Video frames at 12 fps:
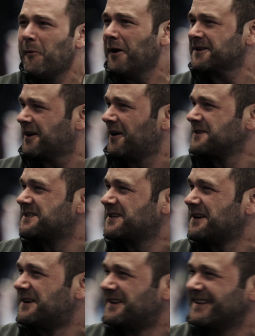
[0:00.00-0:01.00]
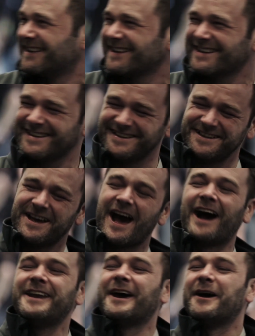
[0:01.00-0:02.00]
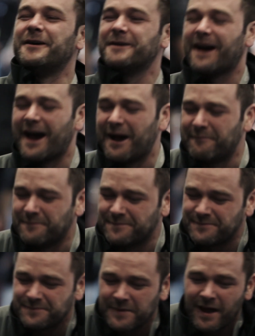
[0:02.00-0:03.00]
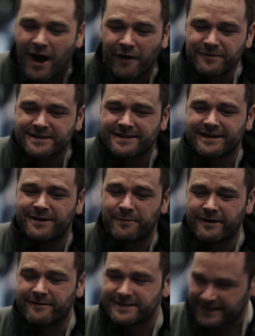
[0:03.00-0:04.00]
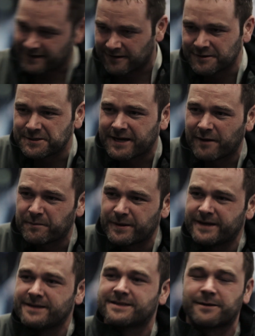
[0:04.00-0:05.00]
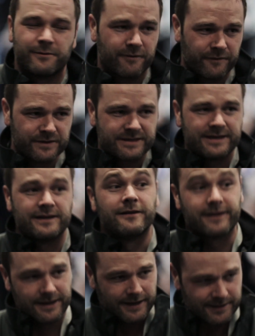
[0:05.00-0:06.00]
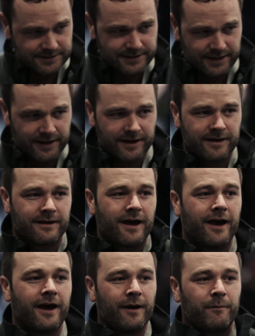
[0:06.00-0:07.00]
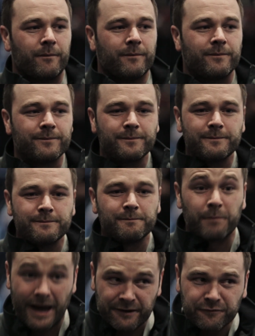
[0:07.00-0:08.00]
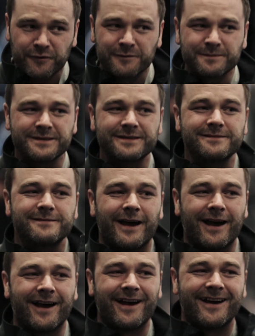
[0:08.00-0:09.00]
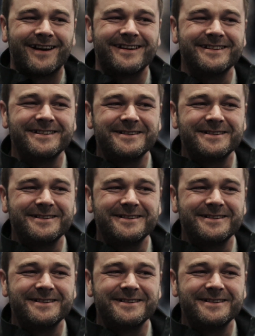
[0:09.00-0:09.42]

what console? I know. Um, obviously, we're a technology company, so we're obviously looking into um, platforms. Uh,